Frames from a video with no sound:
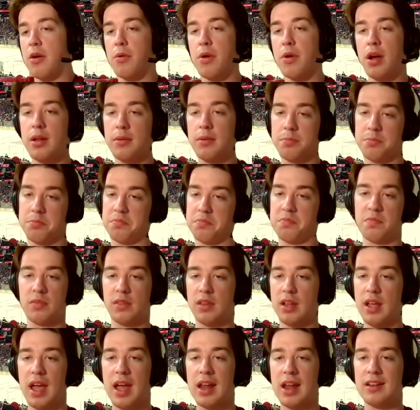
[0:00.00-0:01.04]
know what?
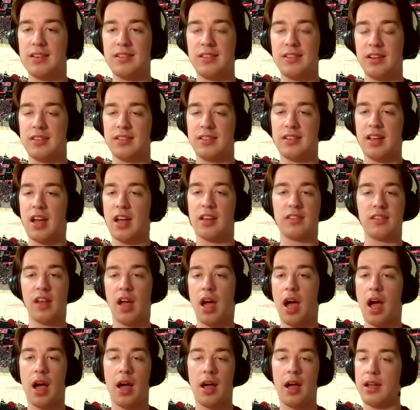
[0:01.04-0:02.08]
Any success,
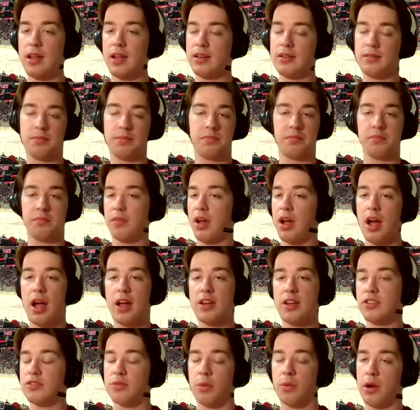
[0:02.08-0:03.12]
I
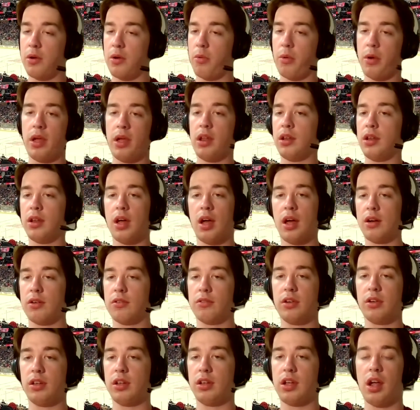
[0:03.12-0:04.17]
just want to win. I
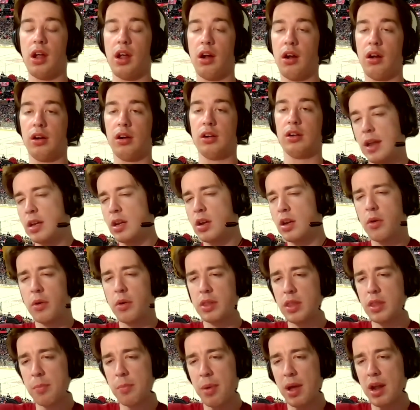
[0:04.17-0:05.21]
don't really care. And you know
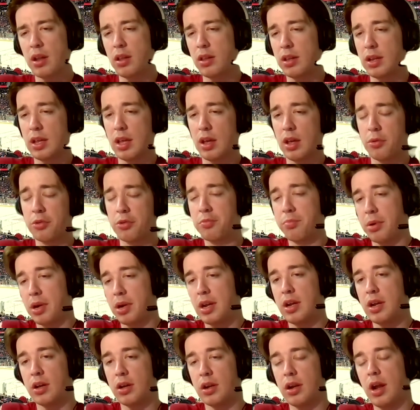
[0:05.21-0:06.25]
what? The penalty kill was
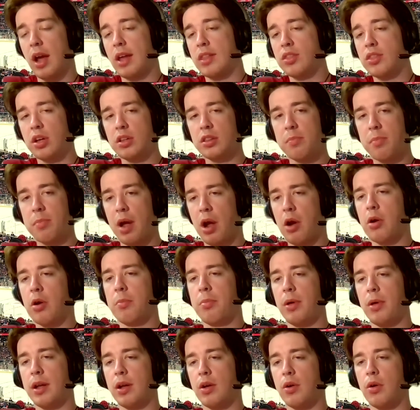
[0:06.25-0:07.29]
pretty good. I thought the power
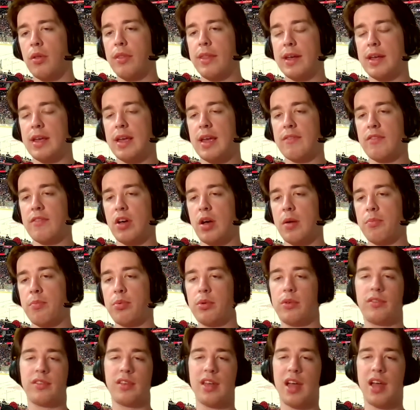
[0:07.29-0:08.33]
play goal they gave
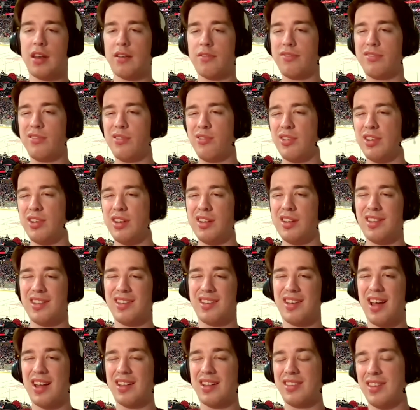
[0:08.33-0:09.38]
up was kind of fluky.
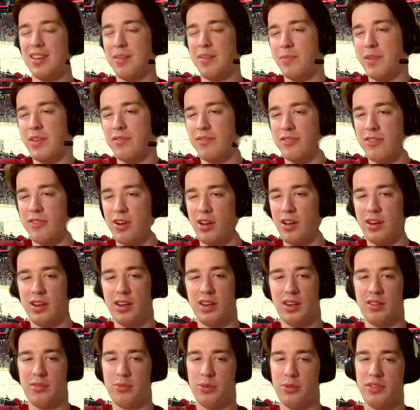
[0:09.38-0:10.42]
They got tipped in
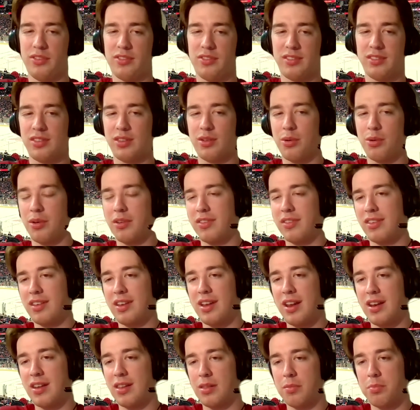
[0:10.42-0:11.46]
front, and it was towards
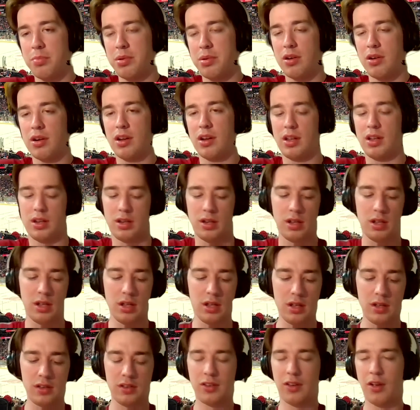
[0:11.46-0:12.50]
the end of the period.
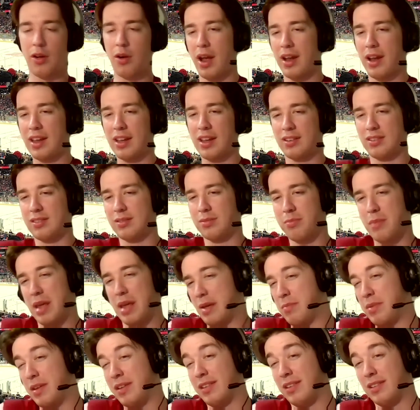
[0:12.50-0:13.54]
So I guess
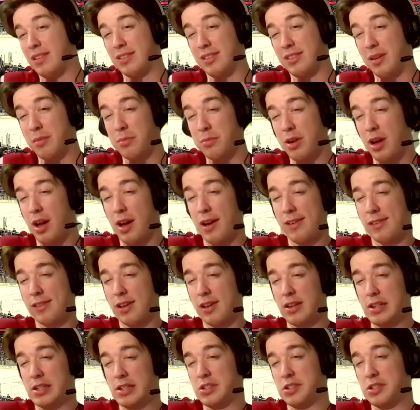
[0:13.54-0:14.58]
maybe some guys
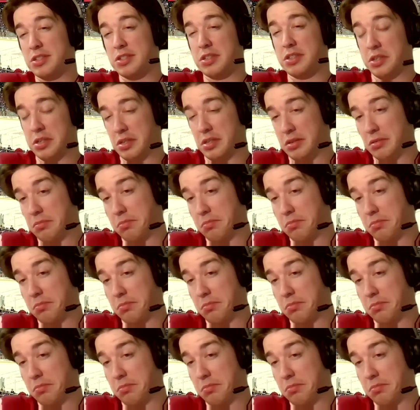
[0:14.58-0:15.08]
kind of just